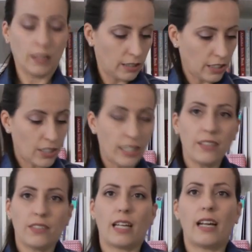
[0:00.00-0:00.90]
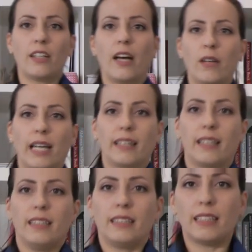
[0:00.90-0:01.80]
The sleeves are now like
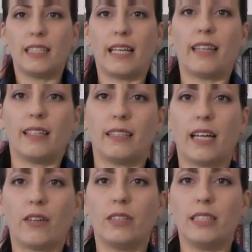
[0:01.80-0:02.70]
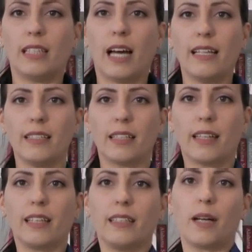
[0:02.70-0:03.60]
this, and I think they are really nice. I
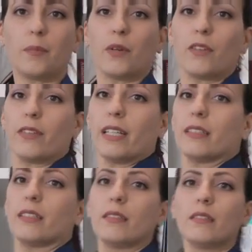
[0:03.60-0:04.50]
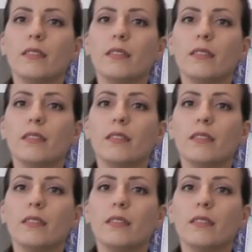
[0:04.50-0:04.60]
think they are perfect,